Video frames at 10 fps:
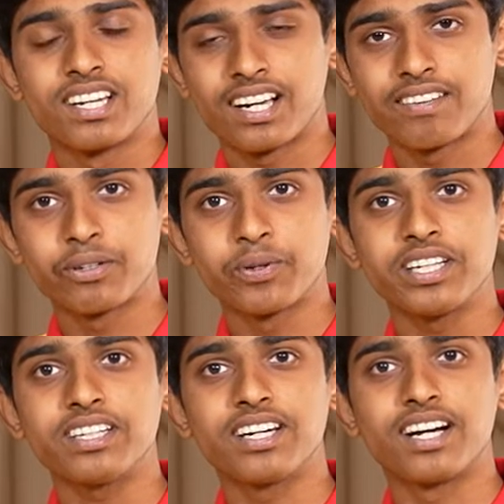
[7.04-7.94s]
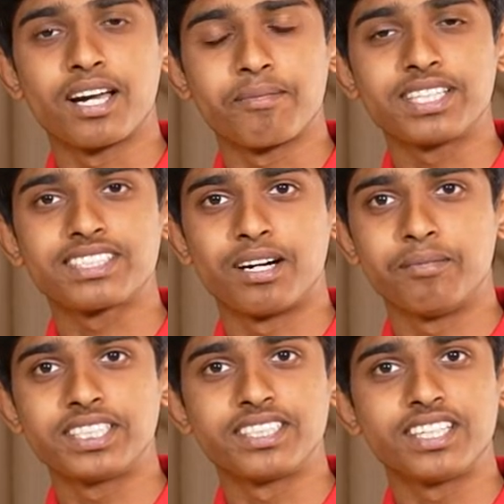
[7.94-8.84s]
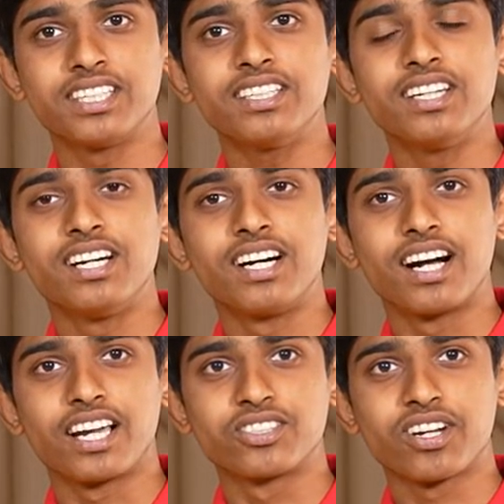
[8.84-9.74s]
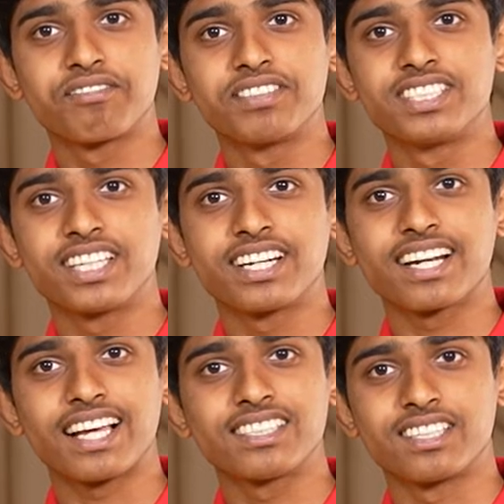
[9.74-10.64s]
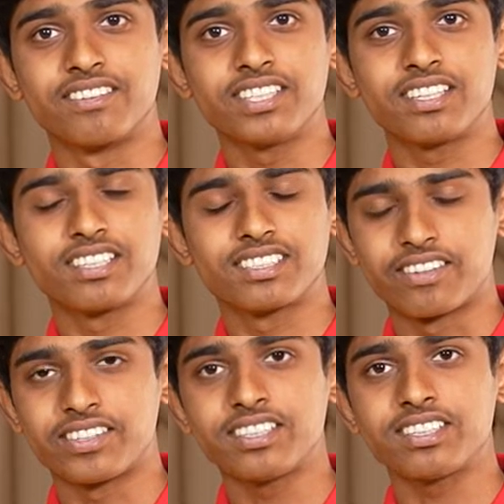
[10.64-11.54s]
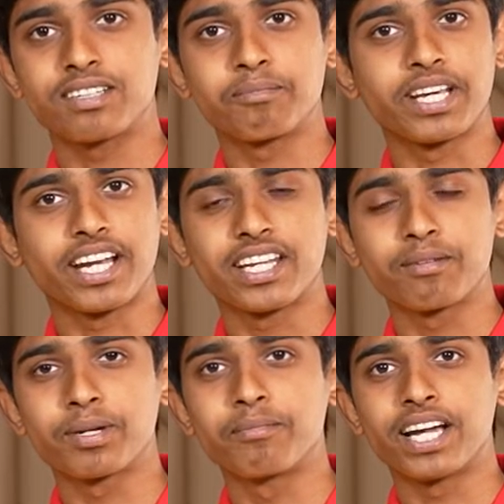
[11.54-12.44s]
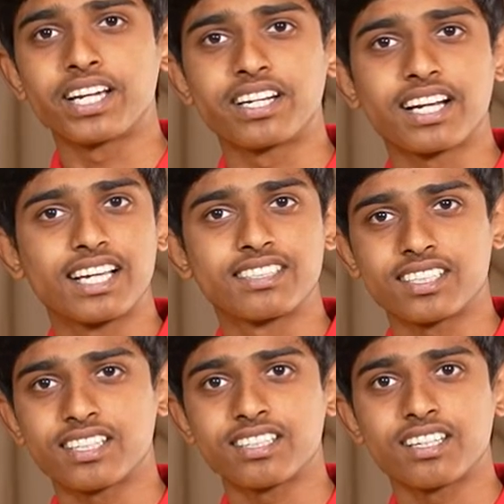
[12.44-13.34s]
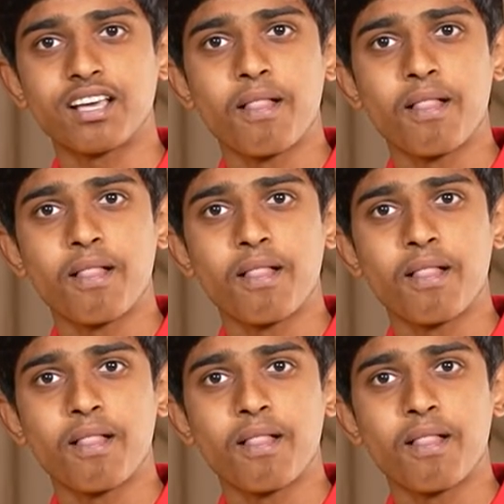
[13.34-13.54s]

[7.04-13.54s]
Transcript: Hi everyone, I'm S. Ramachandran. I joined Fiji in class 7th by writing Big Bang in class 6.